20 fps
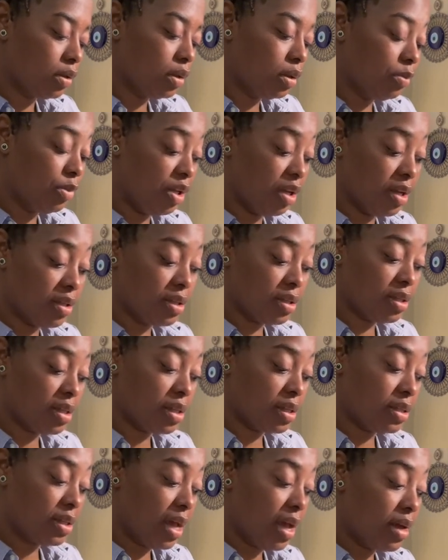because it's
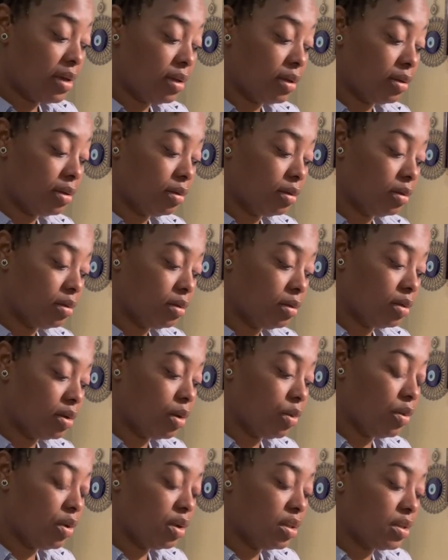exciting. So
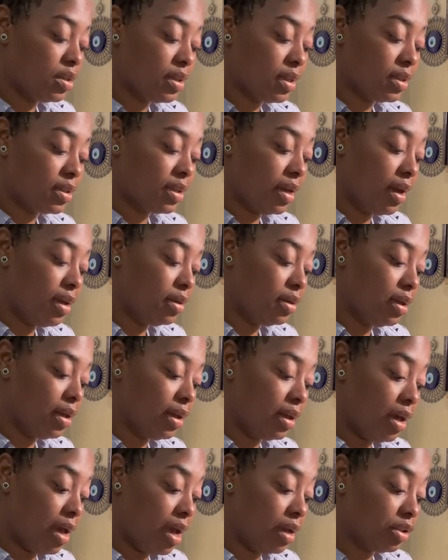when it's exciting, they
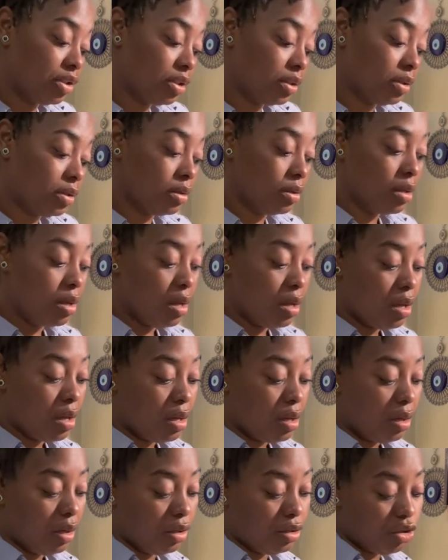actually
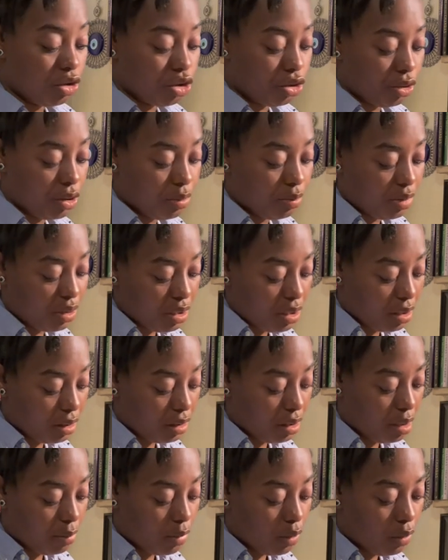enjoy being
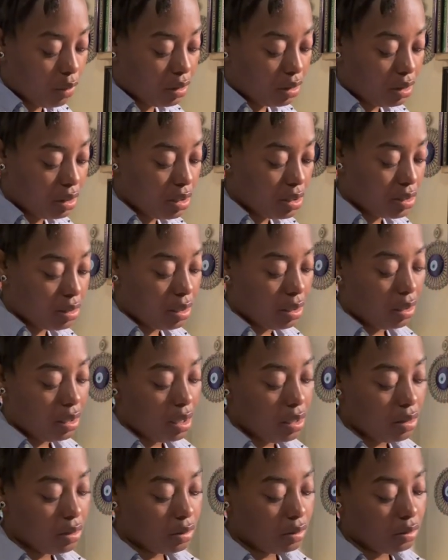there. But when things are
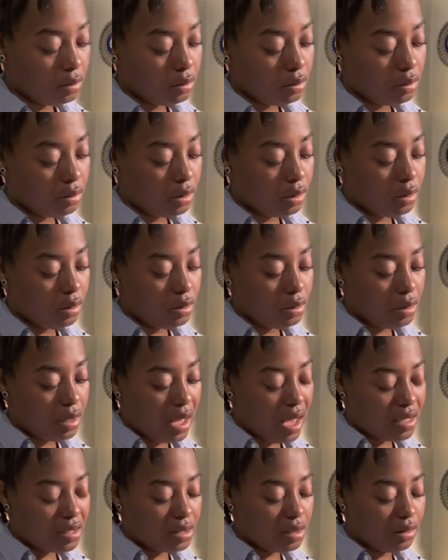low,
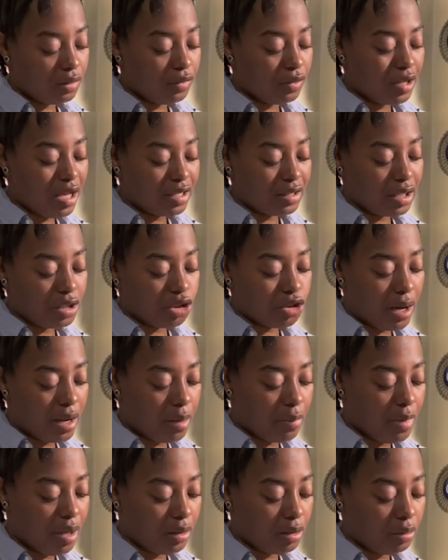I still feel like they try to
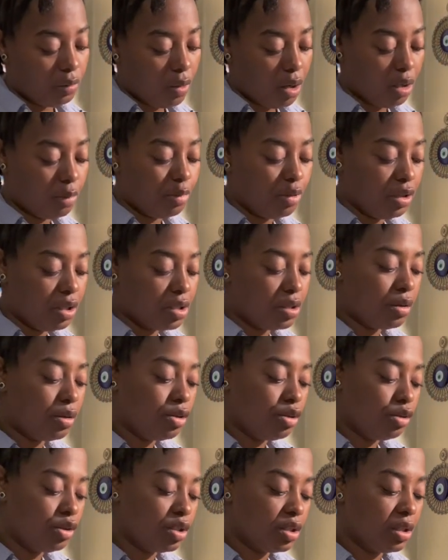make it work because they're
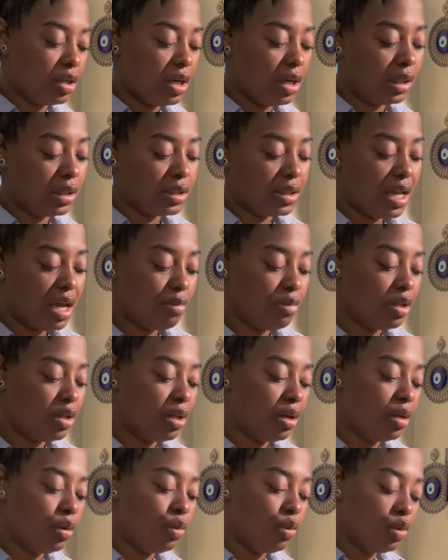used to the excitement
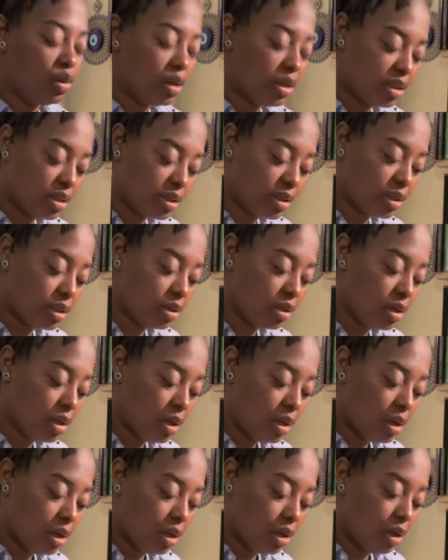that it once
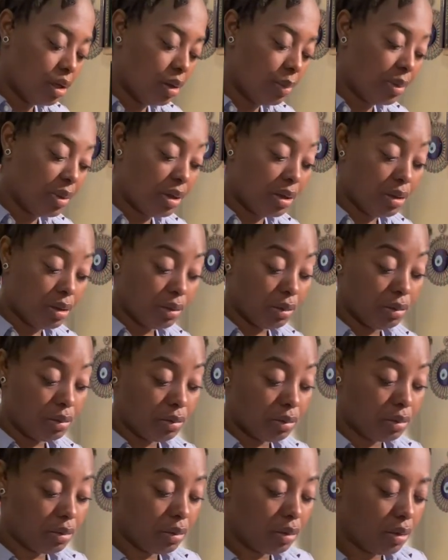upheld
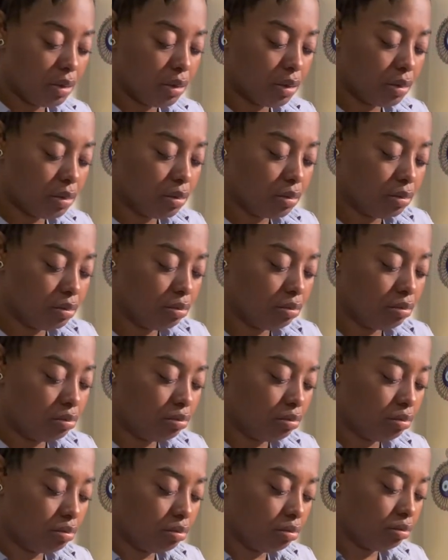or
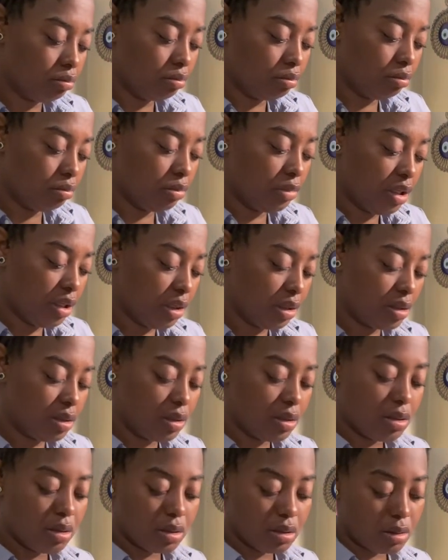that
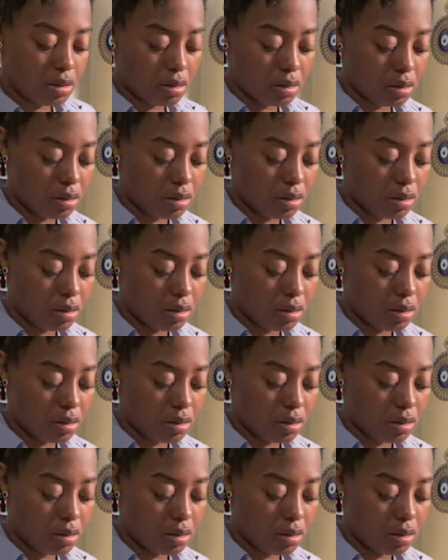exists.